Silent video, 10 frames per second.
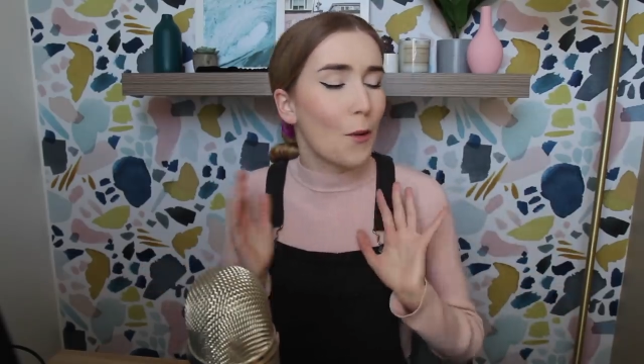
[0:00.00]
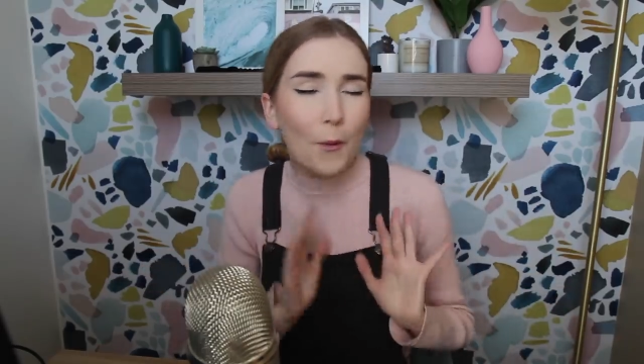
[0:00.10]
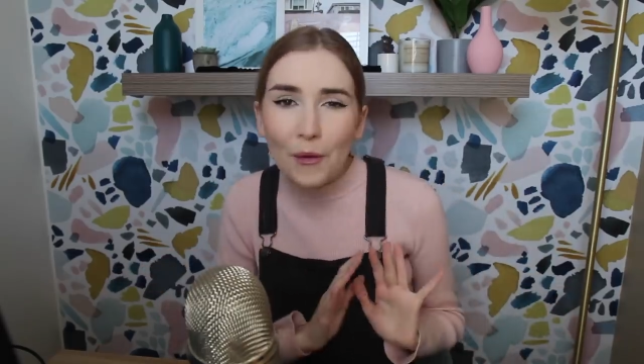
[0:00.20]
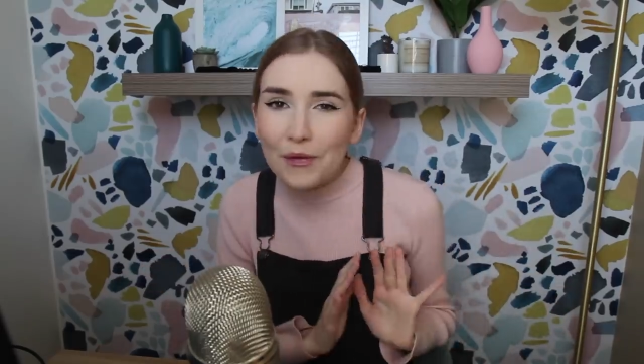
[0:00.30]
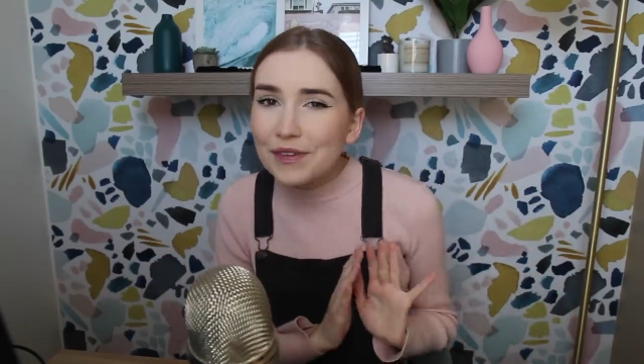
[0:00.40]

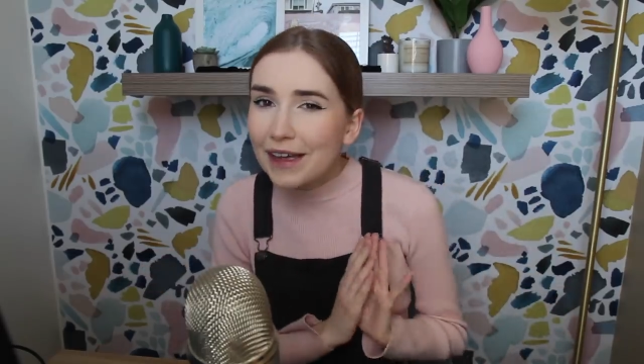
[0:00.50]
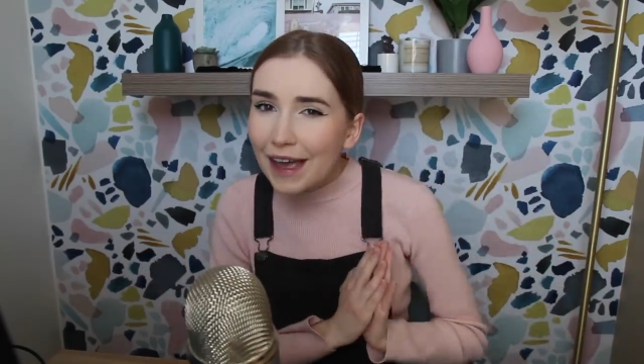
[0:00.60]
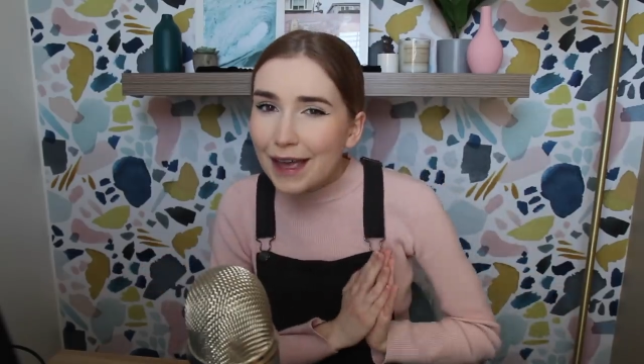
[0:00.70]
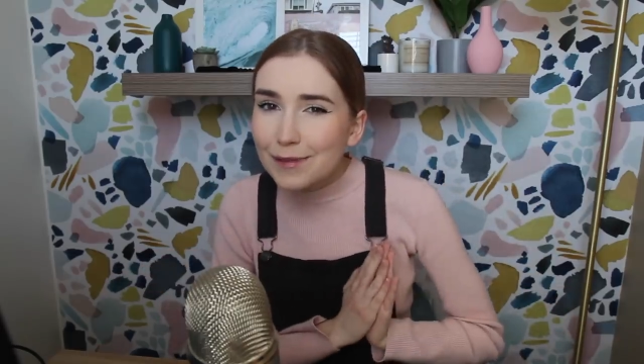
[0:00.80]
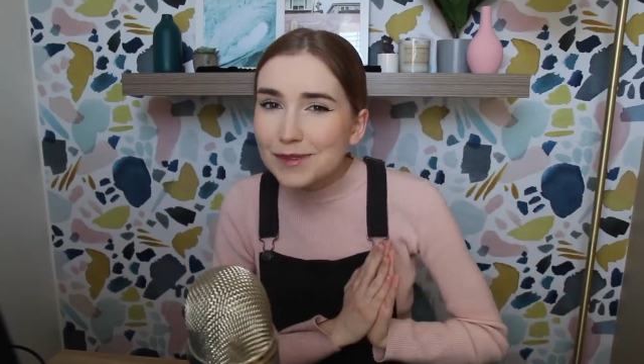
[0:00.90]
old
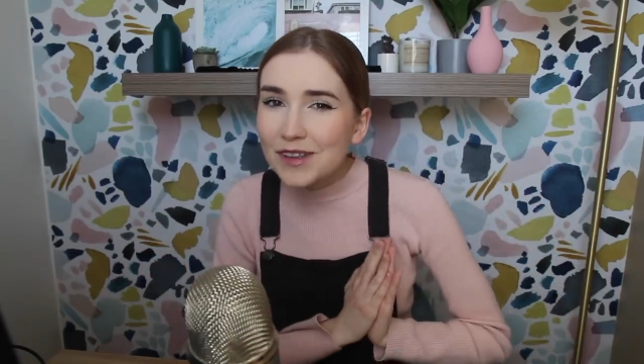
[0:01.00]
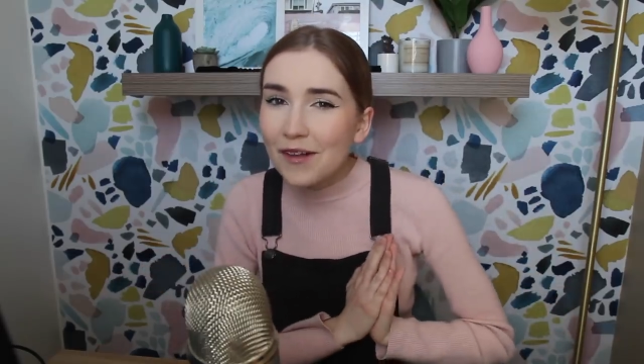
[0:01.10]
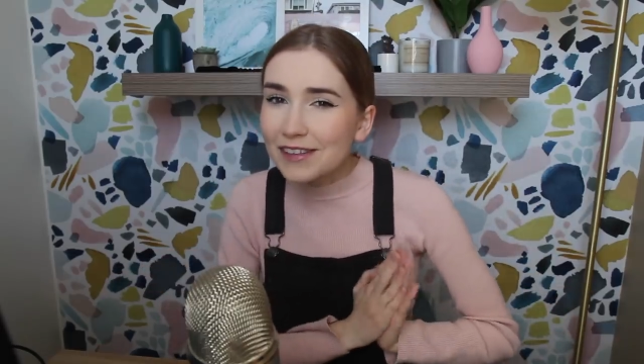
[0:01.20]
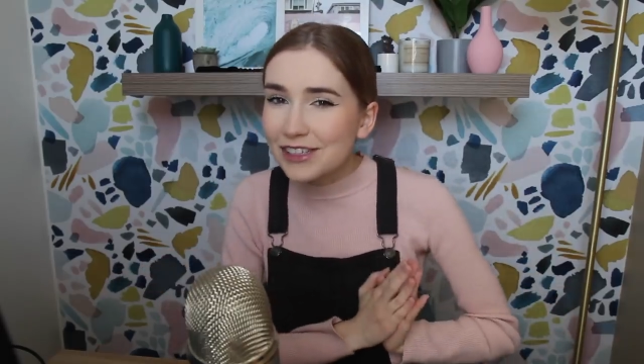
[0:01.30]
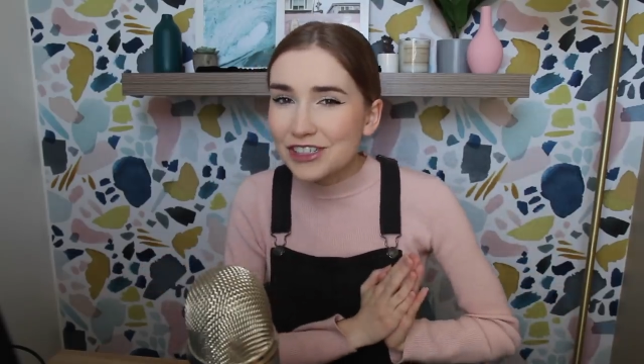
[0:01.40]
games
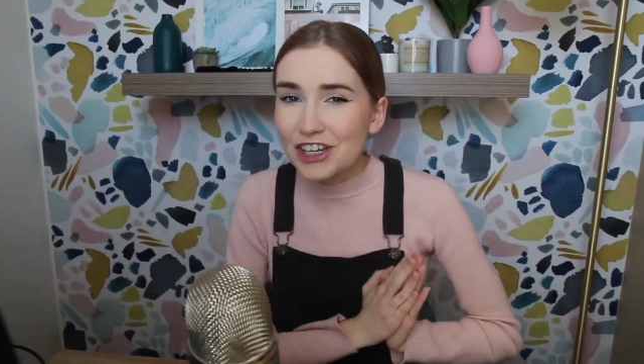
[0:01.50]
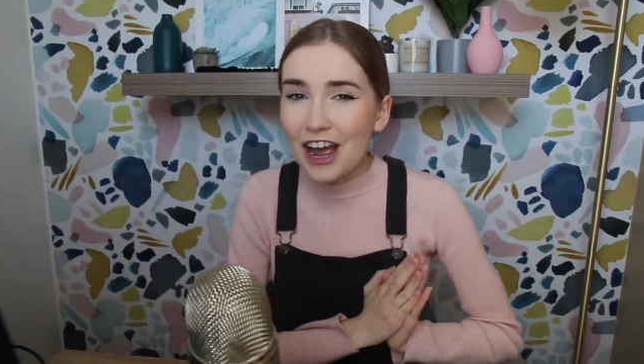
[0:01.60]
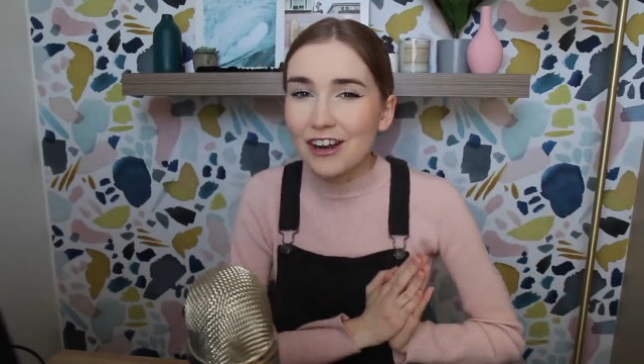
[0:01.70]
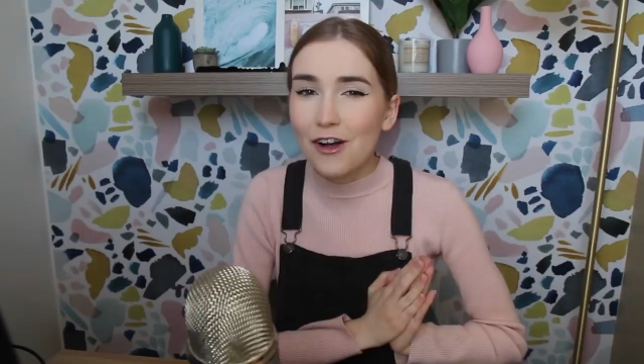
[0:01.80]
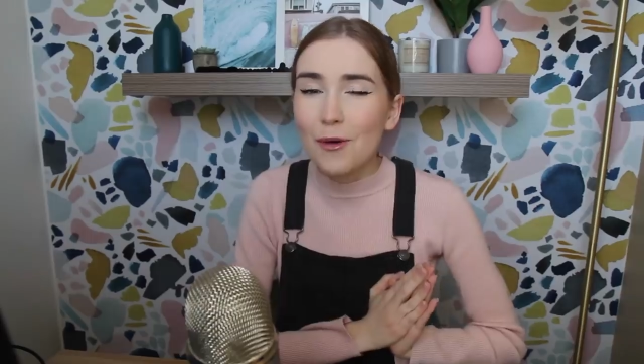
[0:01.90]
on this
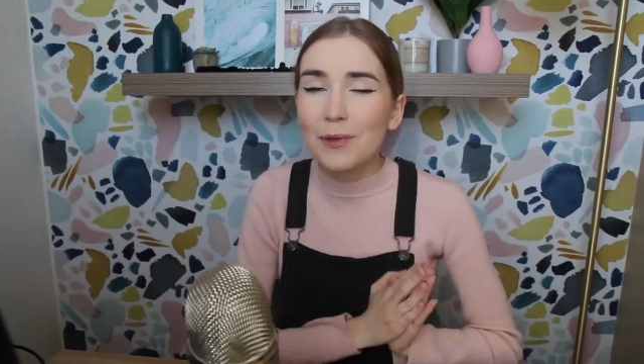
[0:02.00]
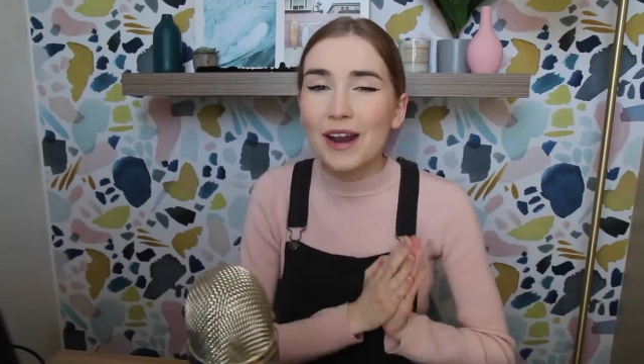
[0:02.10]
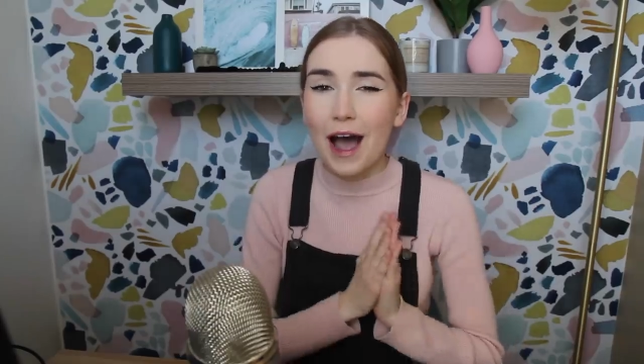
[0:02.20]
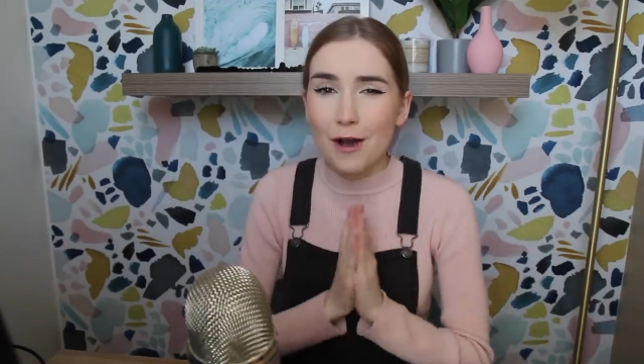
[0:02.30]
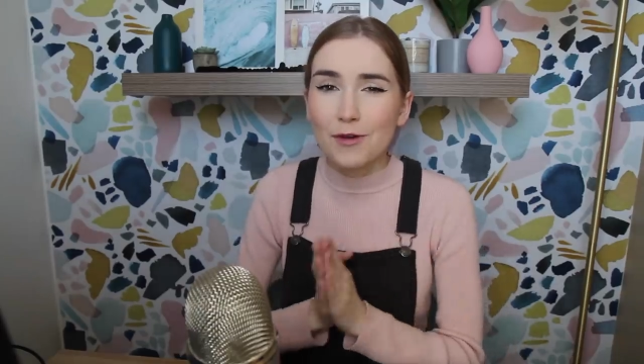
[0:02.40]
channel,
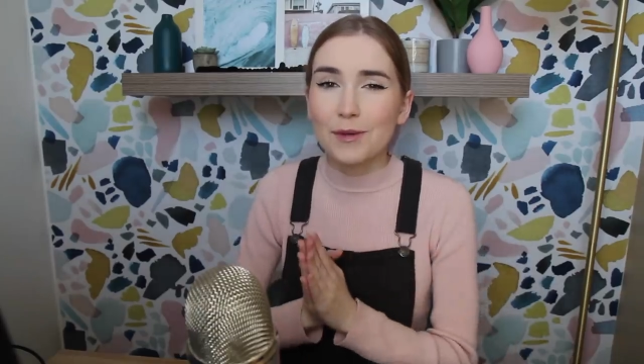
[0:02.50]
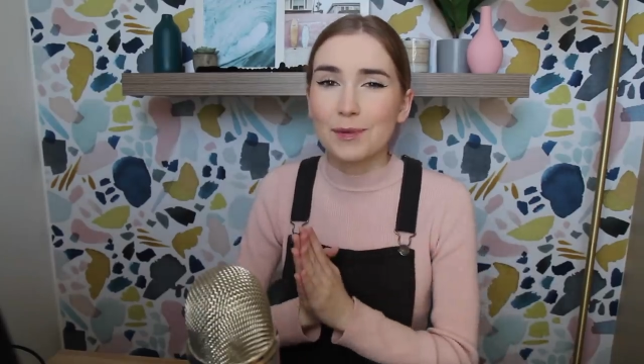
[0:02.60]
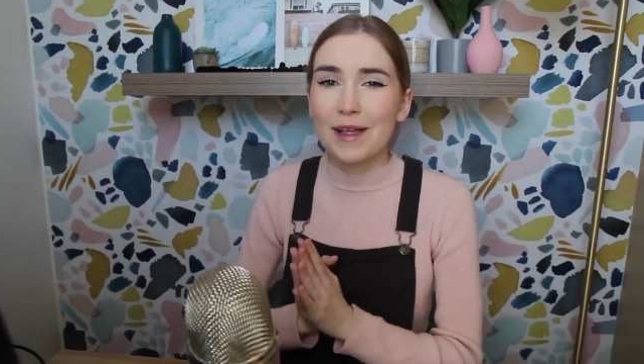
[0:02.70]
but I want to